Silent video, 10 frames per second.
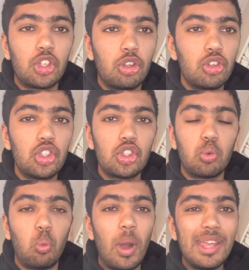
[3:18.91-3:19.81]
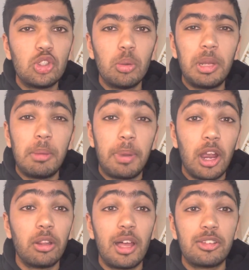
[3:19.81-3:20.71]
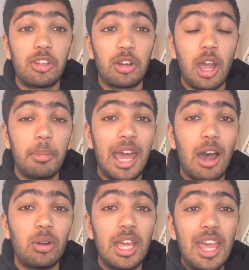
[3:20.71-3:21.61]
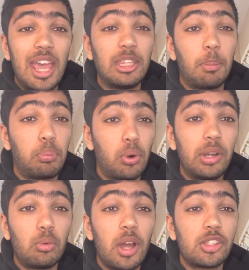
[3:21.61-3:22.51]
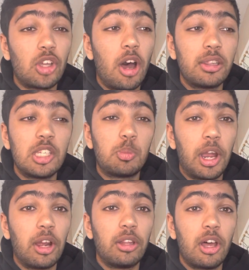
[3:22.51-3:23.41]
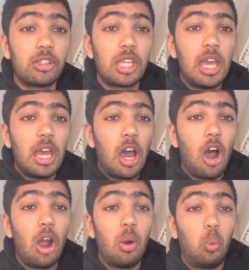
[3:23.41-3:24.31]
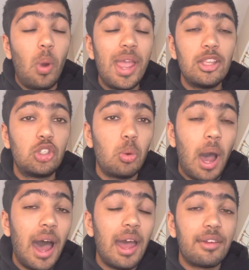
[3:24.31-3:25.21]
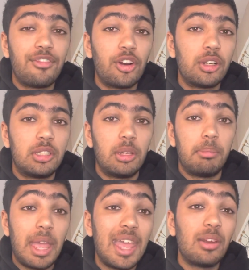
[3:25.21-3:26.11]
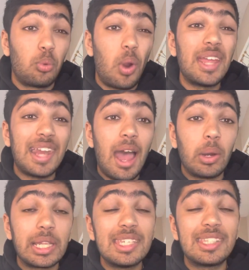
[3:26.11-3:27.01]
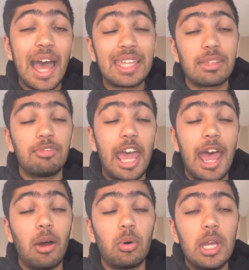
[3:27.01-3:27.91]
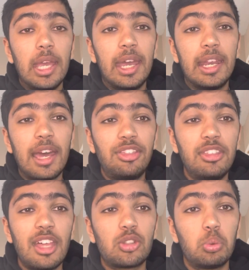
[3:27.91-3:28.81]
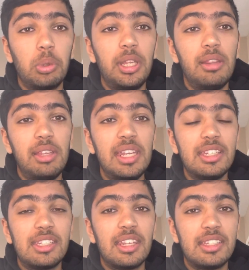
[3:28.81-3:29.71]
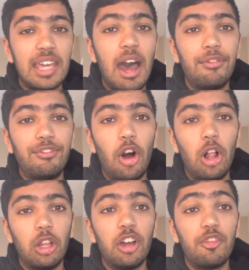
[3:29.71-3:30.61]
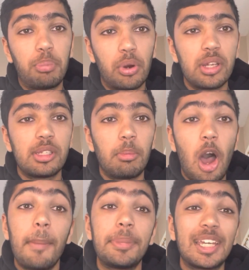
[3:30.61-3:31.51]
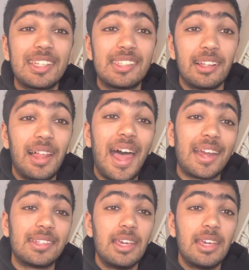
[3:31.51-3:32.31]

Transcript: So there's just way too many parallels that are coming out, and the print runs on these parallels are way too high for demand right now, at least as of now. And I think that's really leading to the downfall of Prism, Optic, and Select.